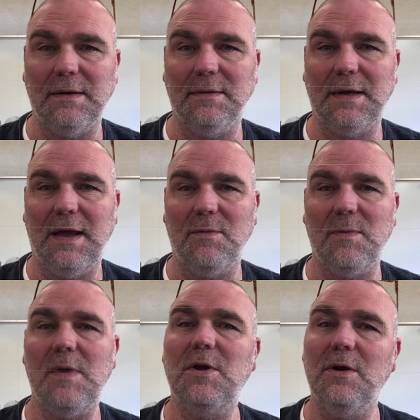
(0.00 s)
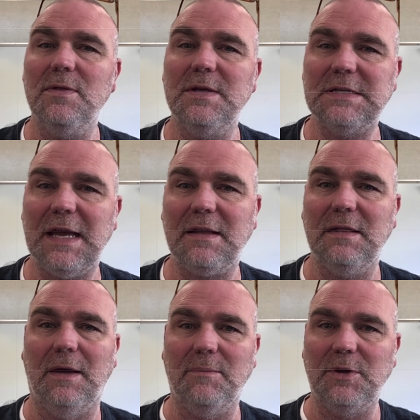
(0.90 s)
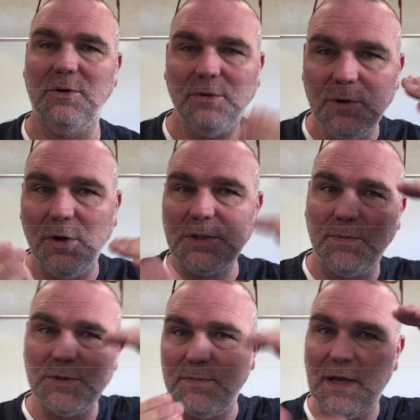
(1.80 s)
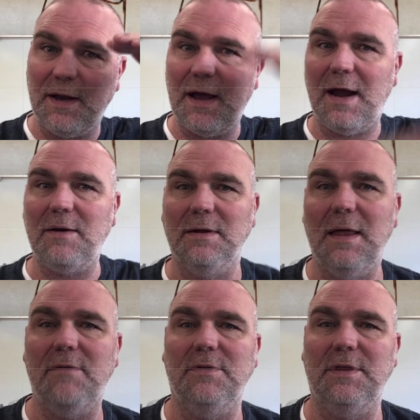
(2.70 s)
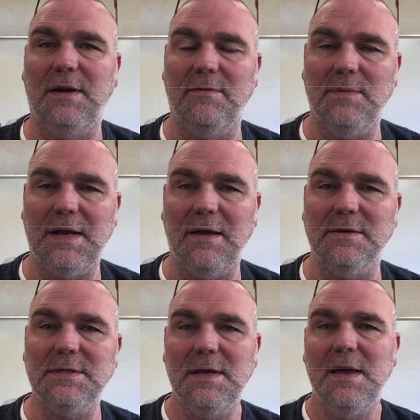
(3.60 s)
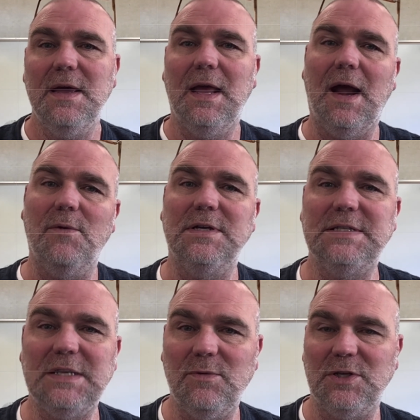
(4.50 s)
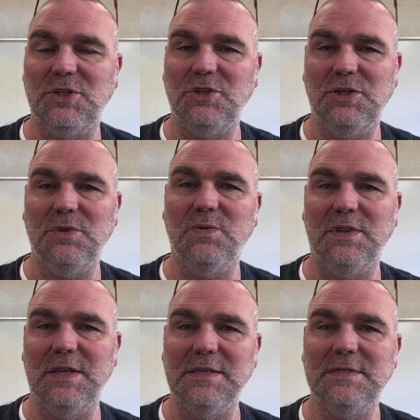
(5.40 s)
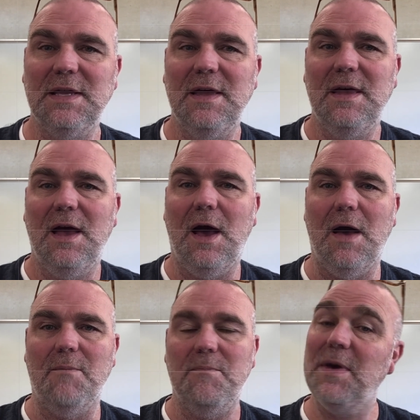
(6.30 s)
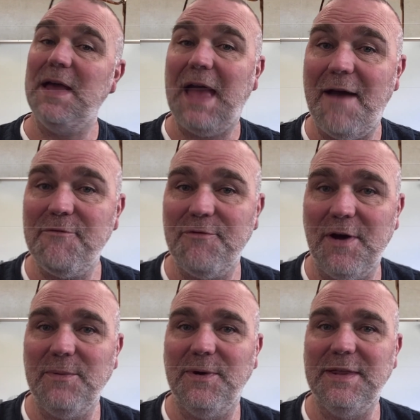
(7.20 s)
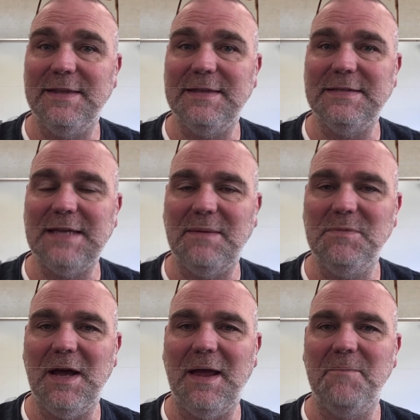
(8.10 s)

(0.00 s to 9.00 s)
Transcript: Okay, remember you're in the tech club. You're supposed to be on a higher level than everybody else, and I want to see what you do with this. But have fun with it at the same time.